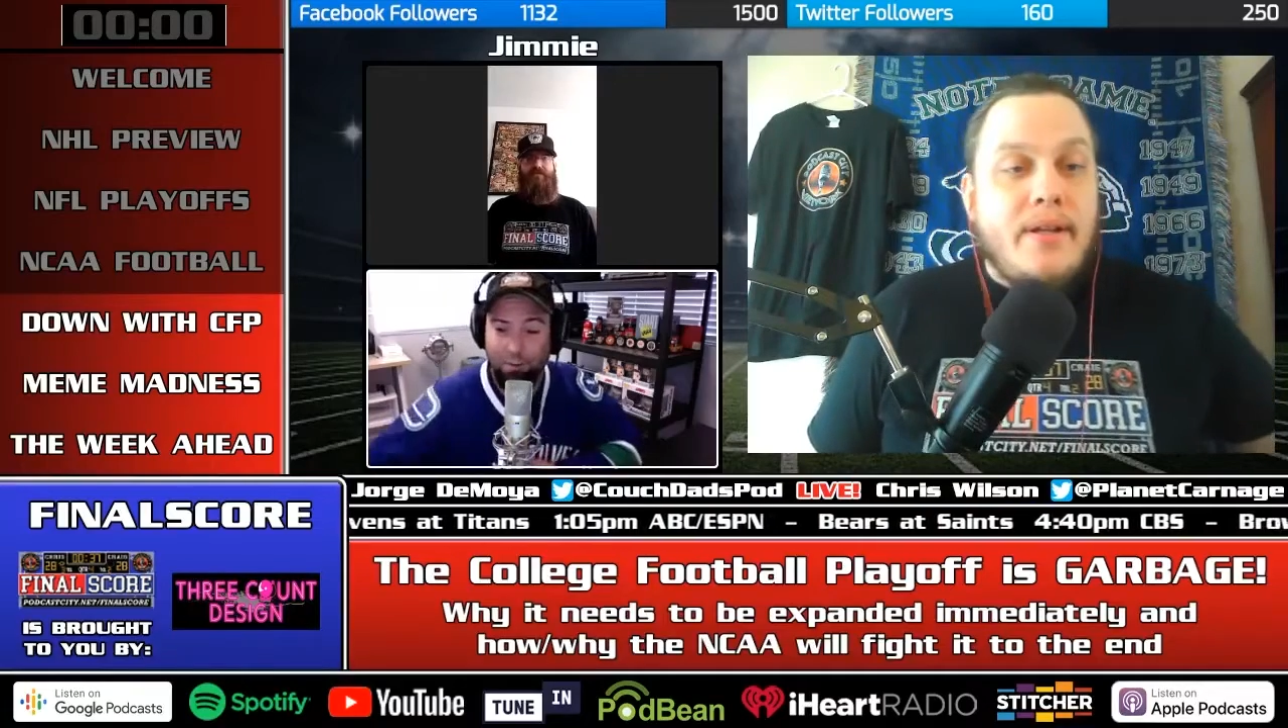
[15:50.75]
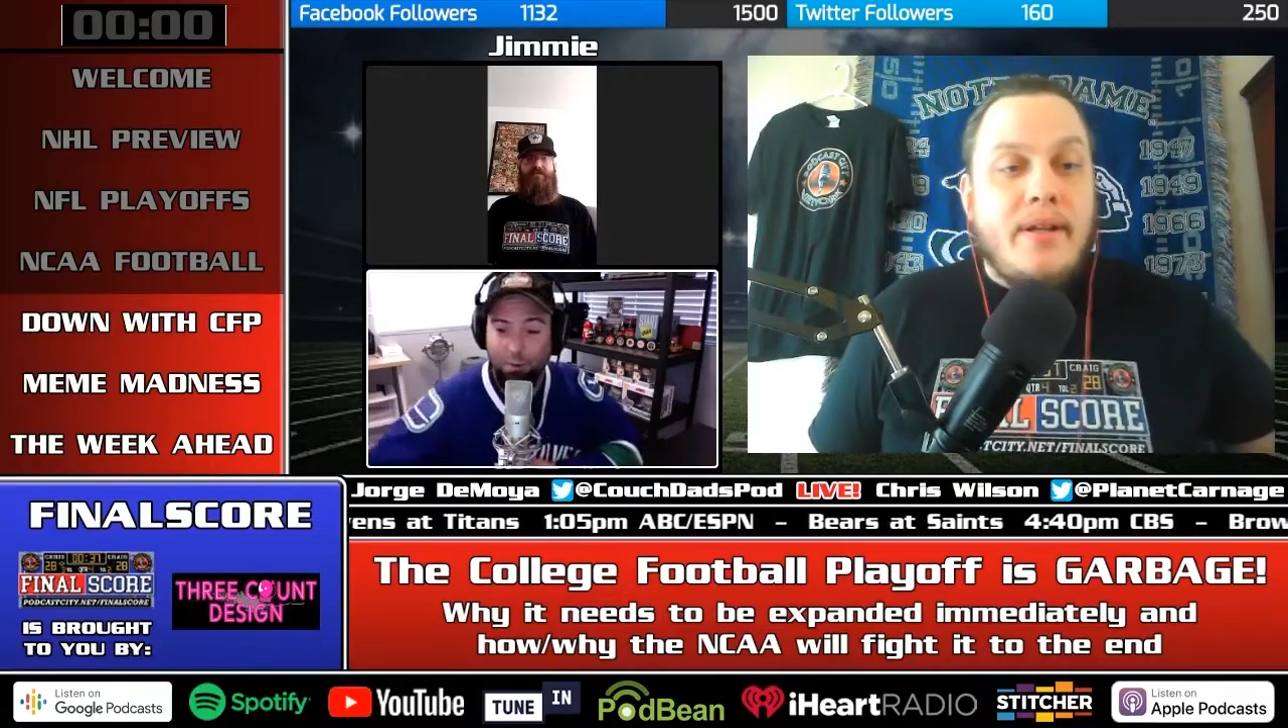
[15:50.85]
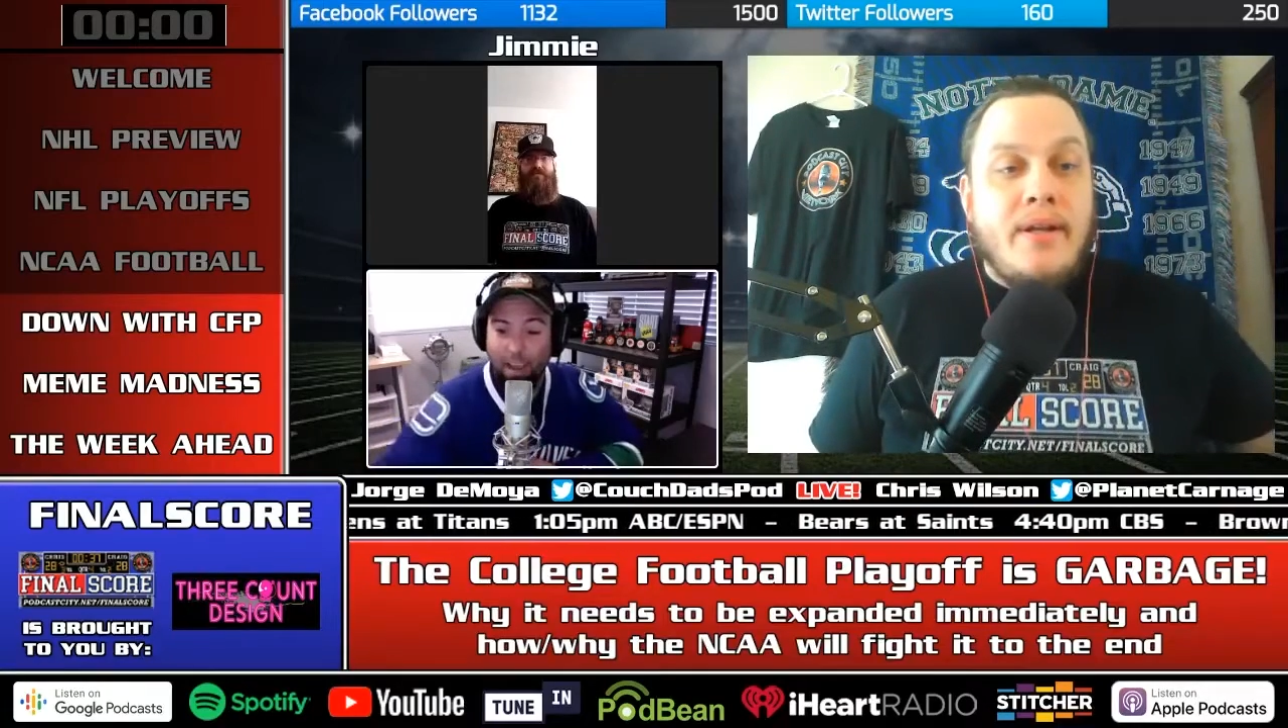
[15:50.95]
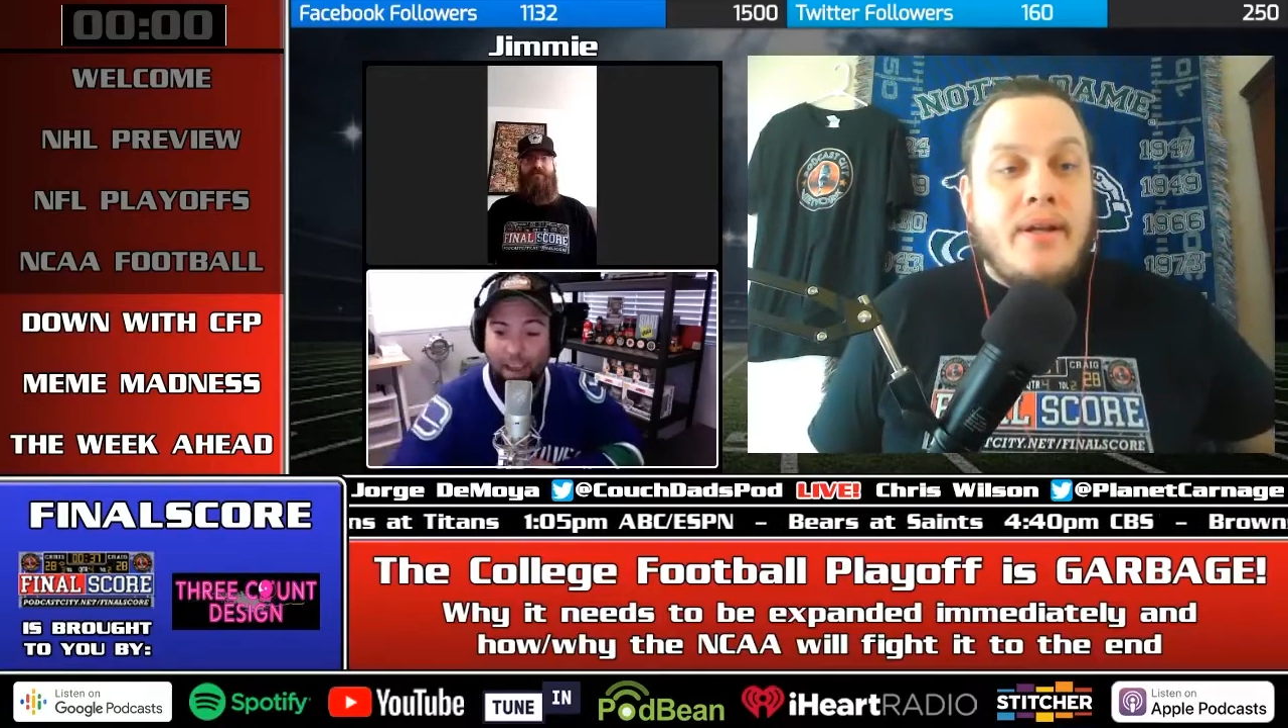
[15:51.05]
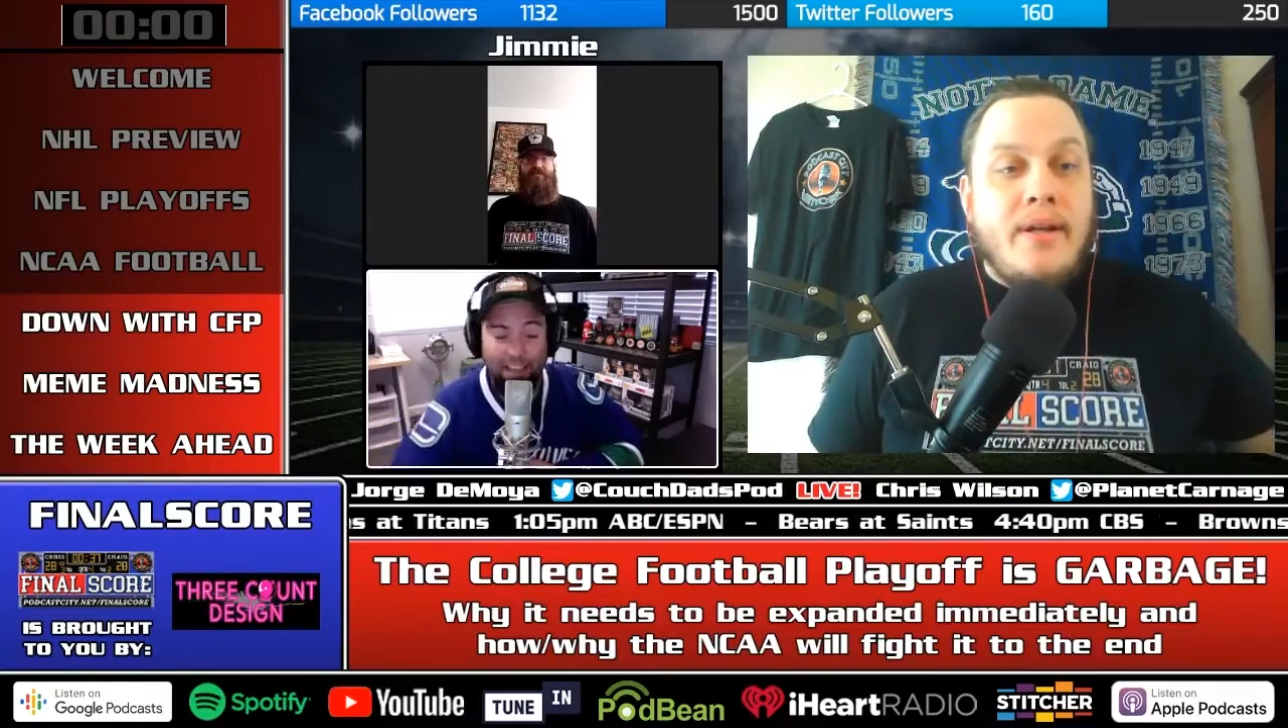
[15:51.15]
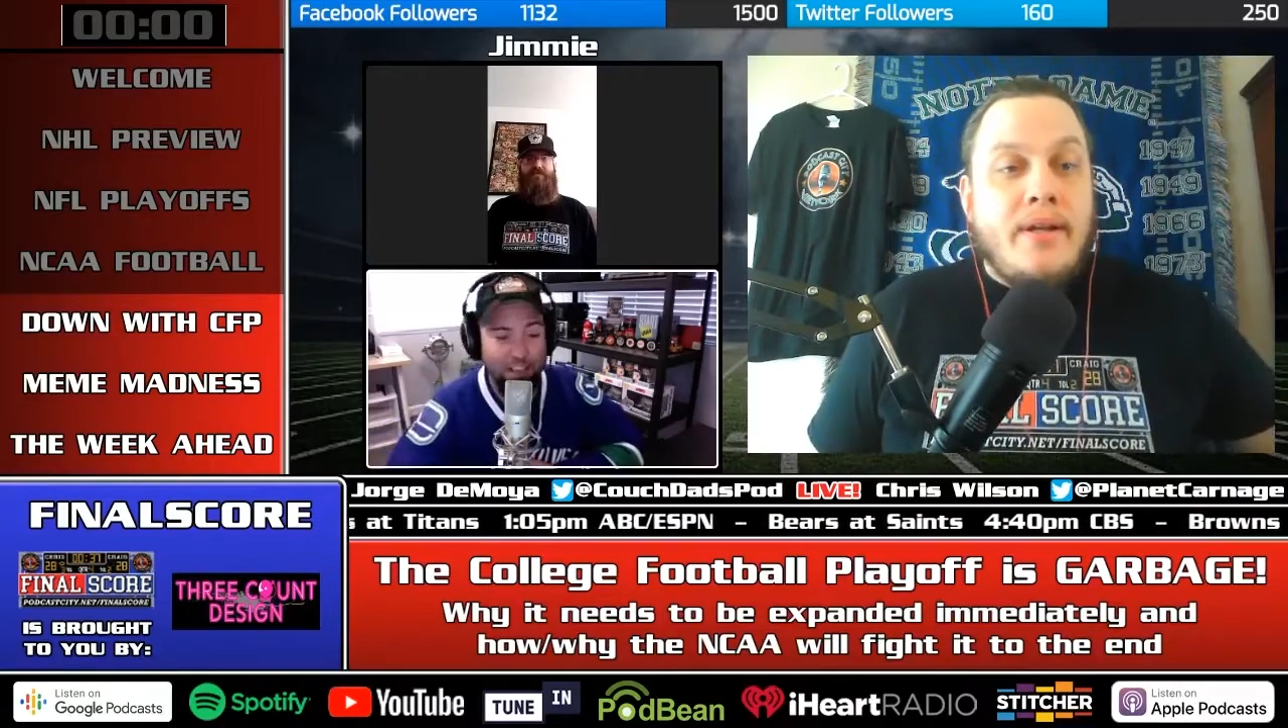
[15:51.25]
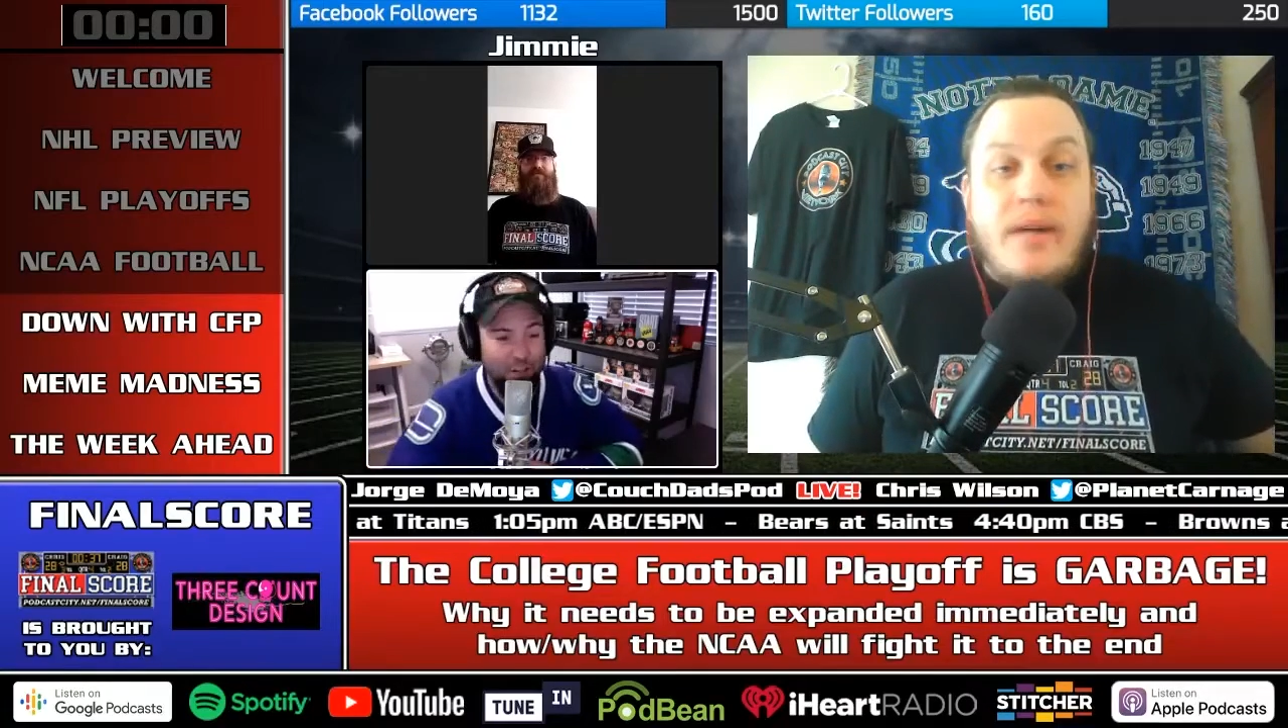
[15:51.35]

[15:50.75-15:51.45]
to do, and no.